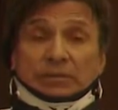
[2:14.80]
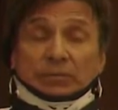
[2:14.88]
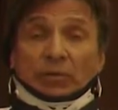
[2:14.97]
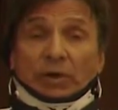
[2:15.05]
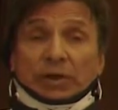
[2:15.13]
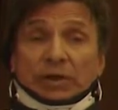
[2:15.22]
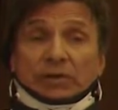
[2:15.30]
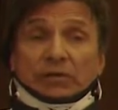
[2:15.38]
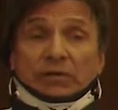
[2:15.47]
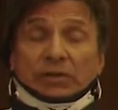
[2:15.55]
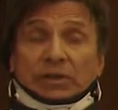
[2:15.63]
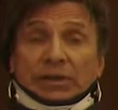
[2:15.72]
brought
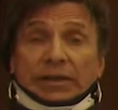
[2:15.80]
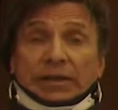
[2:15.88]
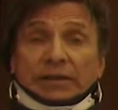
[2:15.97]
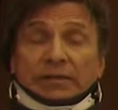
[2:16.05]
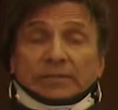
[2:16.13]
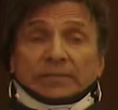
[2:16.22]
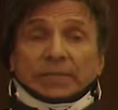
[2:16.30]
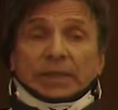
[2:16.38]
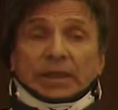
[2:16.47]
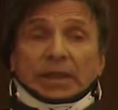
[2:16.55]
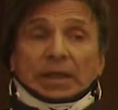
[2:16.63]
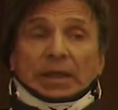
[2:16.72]
into the clinic,
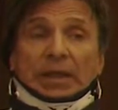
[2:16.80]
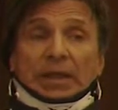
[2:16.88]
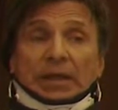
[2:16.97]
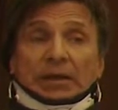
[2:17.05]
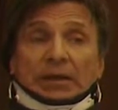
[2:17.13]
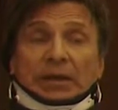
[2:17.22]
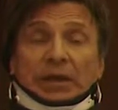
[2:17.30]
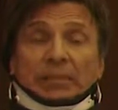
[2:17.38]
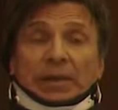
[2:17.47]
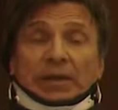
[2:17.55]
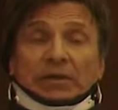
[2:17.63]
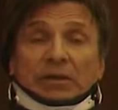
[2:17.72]
and I
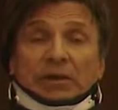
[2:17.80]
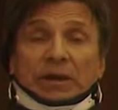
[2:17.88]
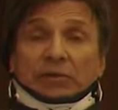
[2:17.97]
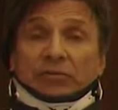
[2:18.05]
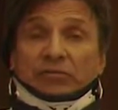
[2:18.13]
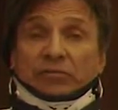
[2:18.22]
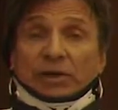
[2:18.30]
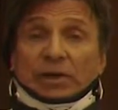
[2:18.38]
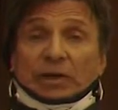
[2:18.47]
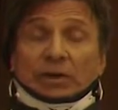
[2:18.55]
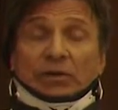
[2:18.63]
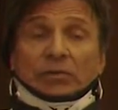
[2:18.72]
met Dr.
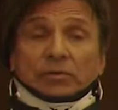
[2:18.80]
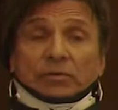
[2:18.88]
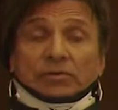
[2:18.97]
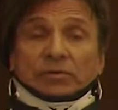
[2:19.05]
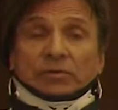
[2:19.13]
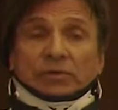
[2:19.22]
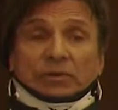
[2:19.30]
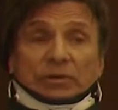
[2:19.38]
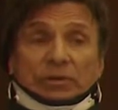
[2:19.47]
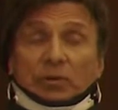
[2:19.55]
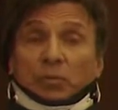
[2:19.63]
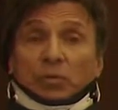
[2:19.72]
Zhang, who is
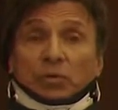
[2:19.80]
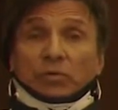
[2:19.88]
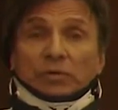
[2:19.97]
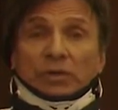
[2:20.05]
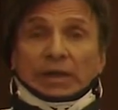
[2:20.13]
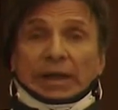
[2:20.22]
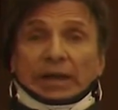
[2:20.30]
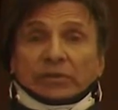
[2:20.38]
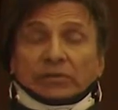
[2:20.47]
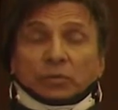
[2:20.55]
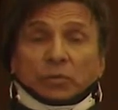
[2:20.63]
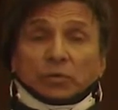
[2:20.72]
a
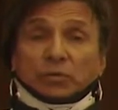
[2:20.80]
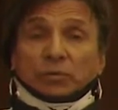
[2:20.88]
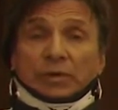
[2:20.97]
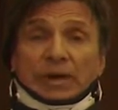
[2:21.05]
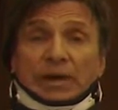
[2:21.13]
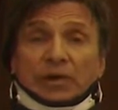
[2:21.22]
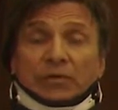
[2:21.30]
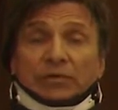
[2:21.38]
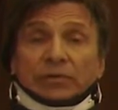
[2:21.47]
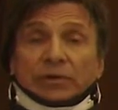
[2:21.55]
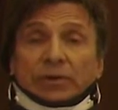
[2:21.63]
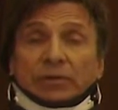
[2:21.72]
world-class, world-renowned
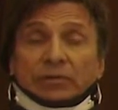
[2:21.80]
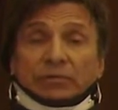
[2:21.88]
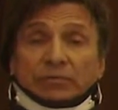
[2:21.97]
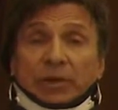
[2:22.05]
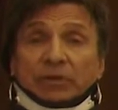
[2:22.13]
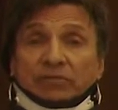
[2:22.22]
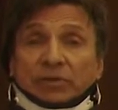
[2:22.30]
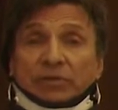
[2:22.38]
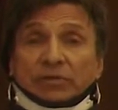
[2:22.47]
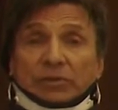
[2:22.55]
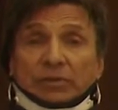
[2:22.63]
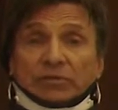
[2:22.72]

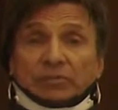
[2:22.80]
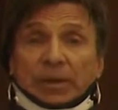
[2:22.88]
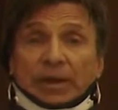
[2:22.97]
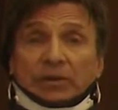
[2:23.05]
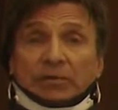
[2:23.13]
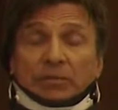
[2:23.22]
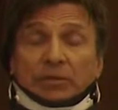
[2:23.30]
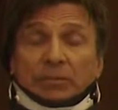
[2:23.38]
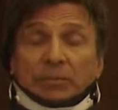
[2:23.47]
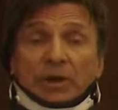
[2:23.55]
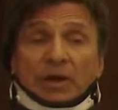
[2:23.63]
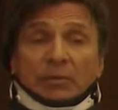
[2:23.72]
specialist in spinal
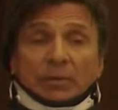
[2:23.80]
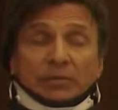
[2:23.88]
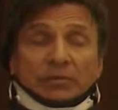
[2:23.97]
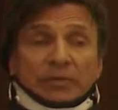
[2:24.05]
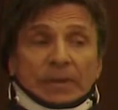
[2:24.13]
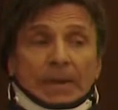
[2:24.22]
problems.